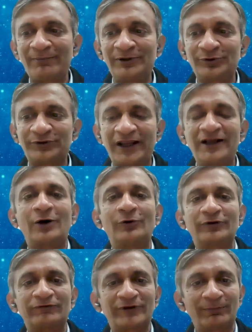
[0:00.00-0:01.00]
able to think
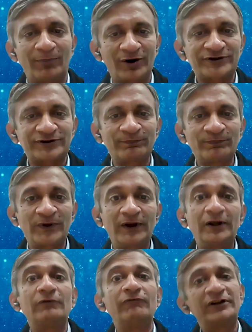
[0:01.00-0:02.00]
out of the box
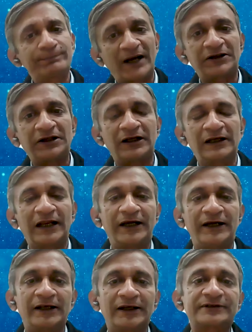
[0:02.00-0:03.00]
with practical
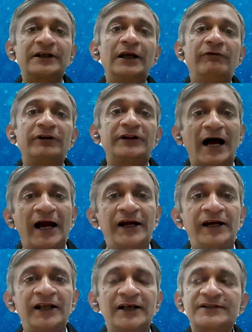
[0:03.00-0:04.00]
ideas, with
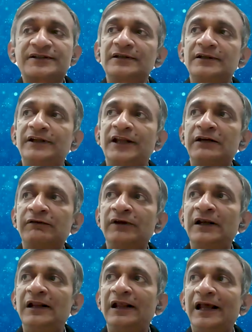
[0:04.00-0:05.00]
ideas that
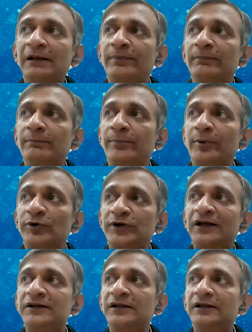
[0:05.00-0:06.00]
will help
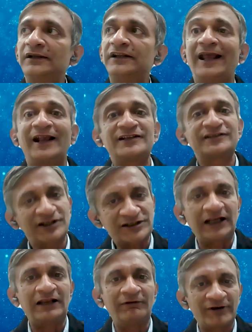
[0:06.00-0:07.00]
protect the
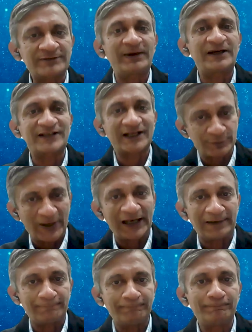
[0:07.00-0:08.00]
existing investments as well.